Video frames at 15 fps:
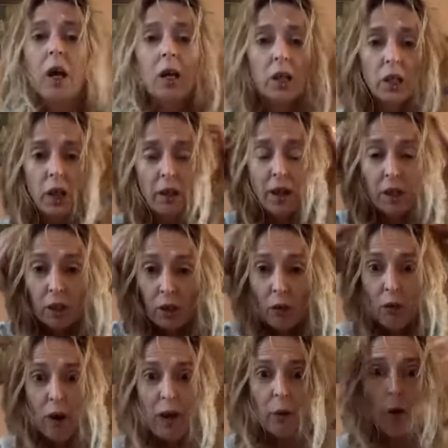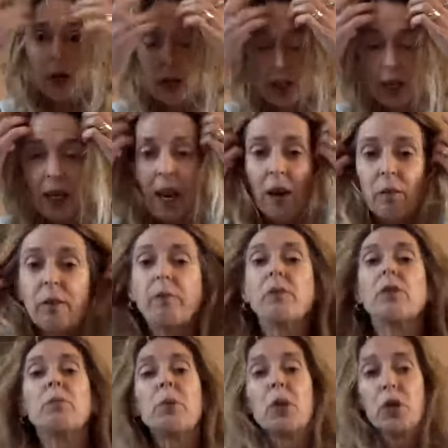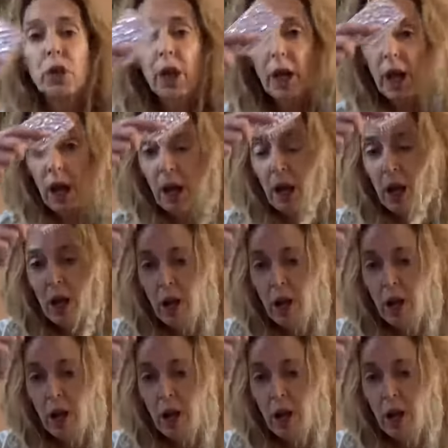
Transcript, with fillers: So that's a great way to get out of having to brush your hair.